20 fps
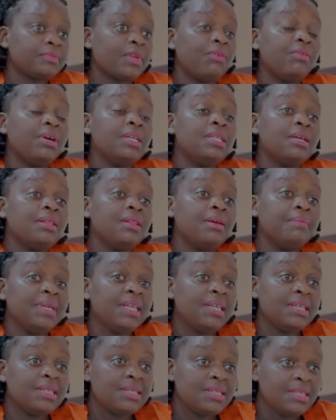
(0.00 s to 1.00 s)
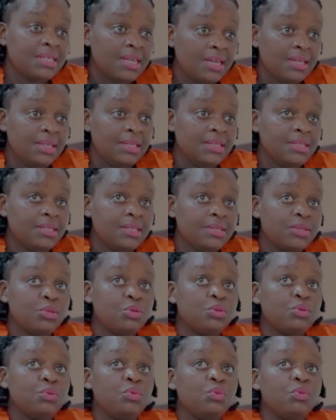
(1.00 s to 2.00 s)
what are the biggest
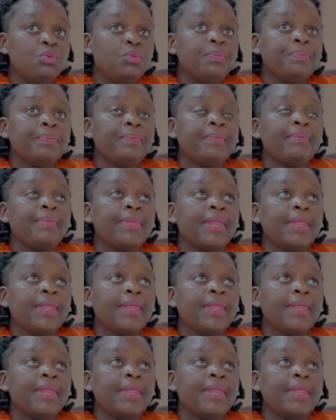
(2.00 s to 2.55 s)
challenges to